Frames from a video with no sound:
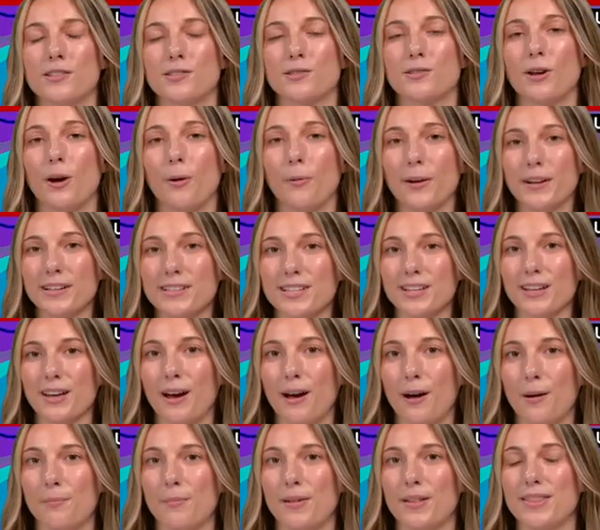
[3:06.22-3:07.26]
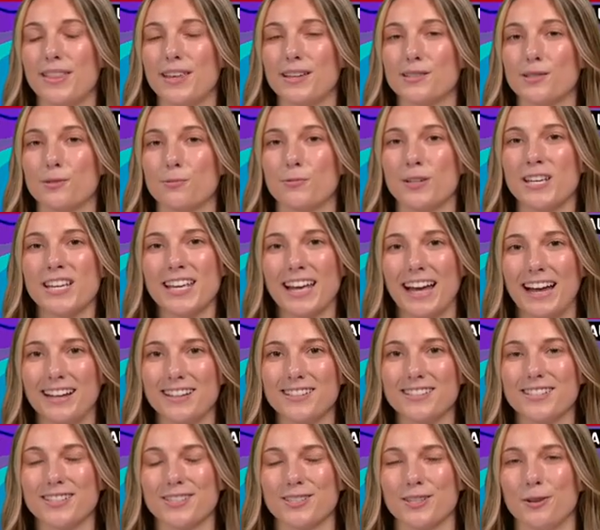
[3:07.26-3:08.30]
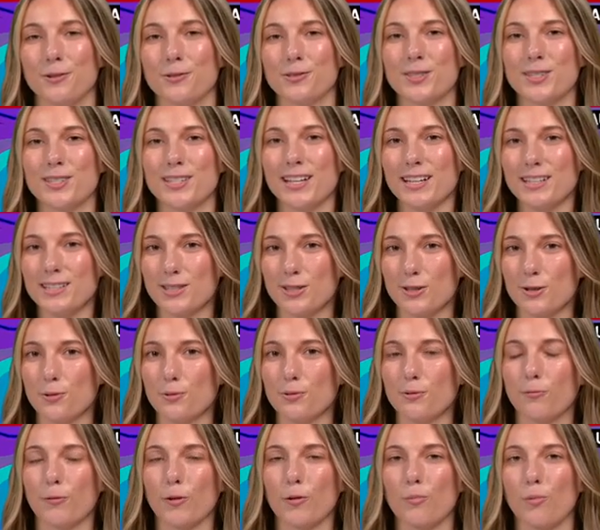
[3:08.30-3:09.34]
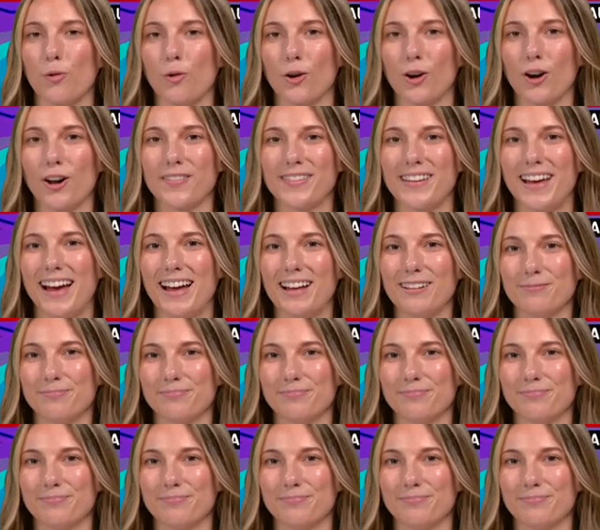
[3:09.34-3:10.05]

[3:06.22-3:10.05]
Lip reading: going to come this weekend, so stay tuned for more on that.